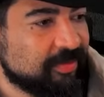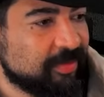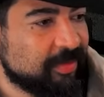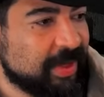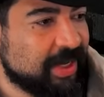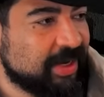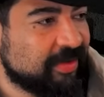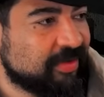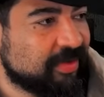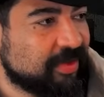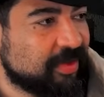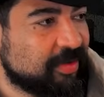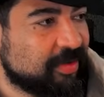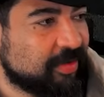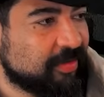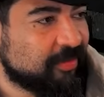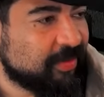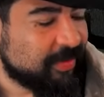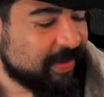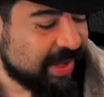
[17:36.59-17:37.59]
We might have to
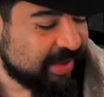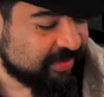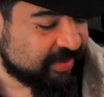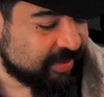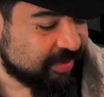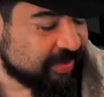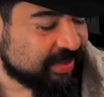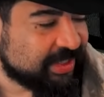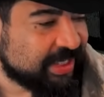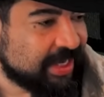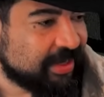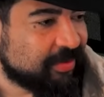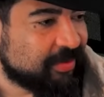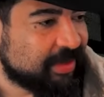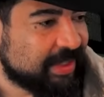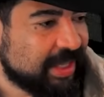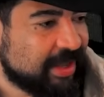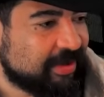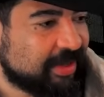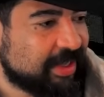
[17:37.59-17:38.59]
go. We might have to go a cycle
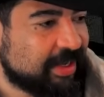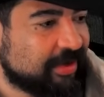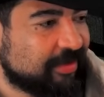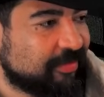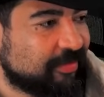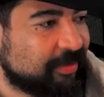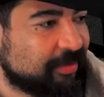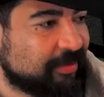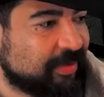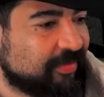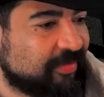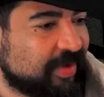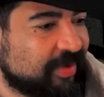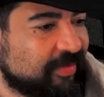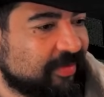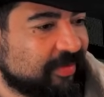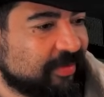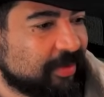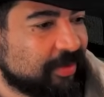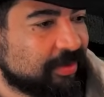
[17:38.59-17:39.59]
without getting a full
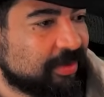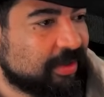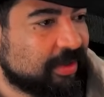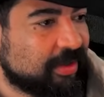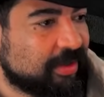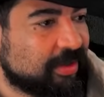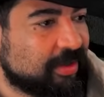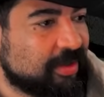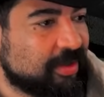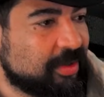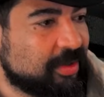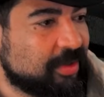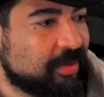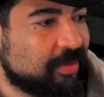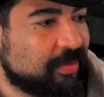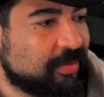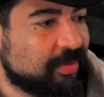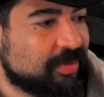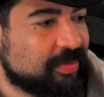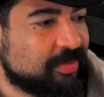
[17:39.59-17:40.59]
revive of Cold Heart.
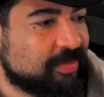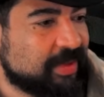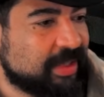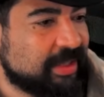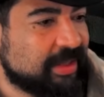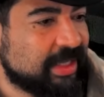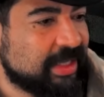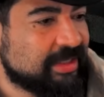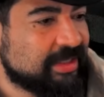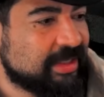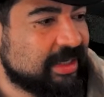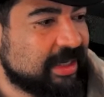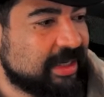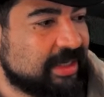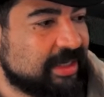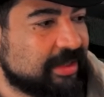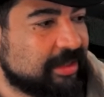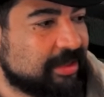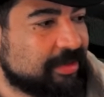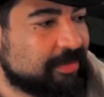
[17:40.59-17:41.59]
Be less than
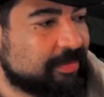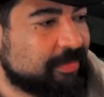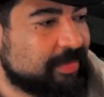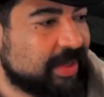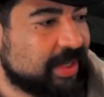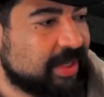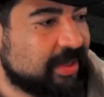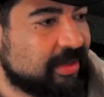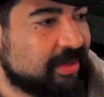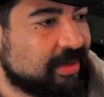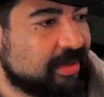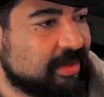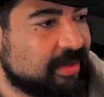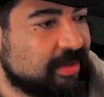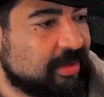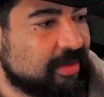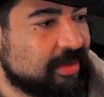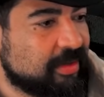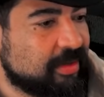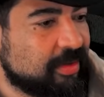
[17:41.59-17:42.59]
ideal, but
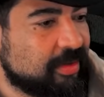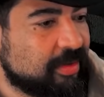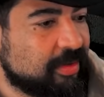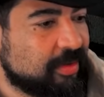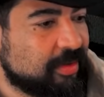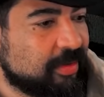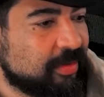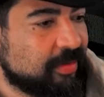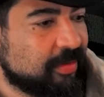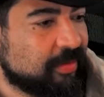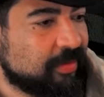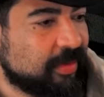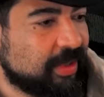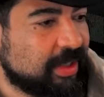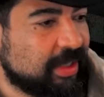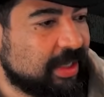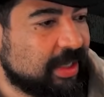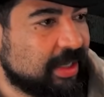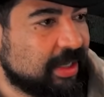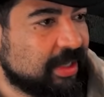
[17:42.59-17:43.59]

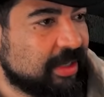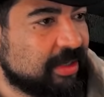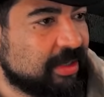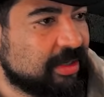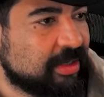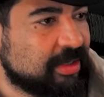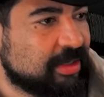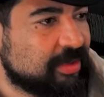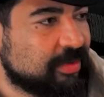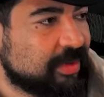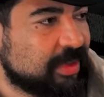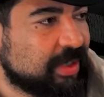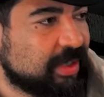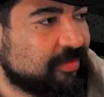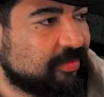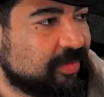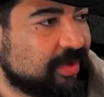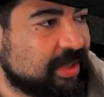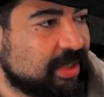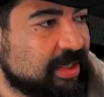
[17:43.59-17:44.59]
we can do it
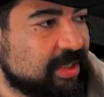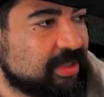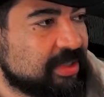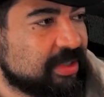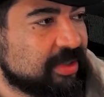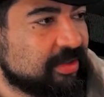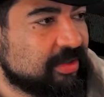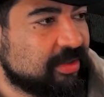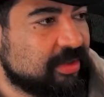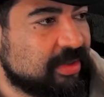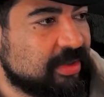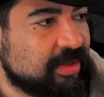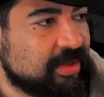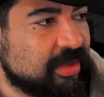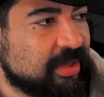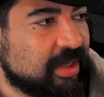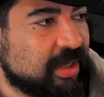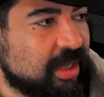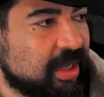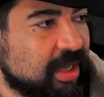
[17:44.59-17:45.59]
if we need to.
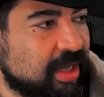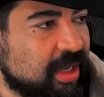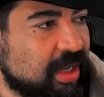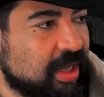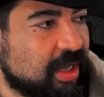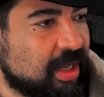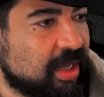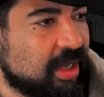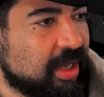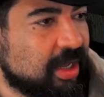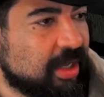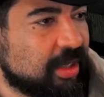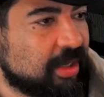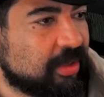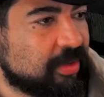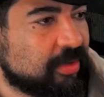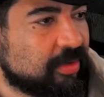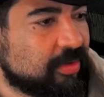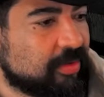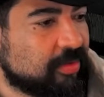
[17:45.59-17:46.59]
Uh,
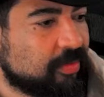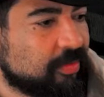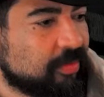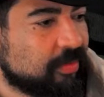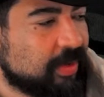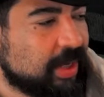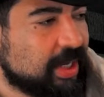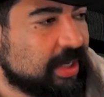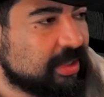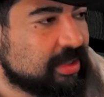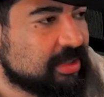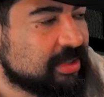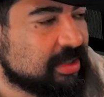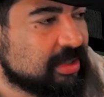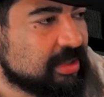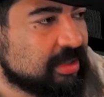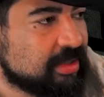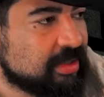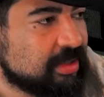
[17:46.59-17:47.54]
Great.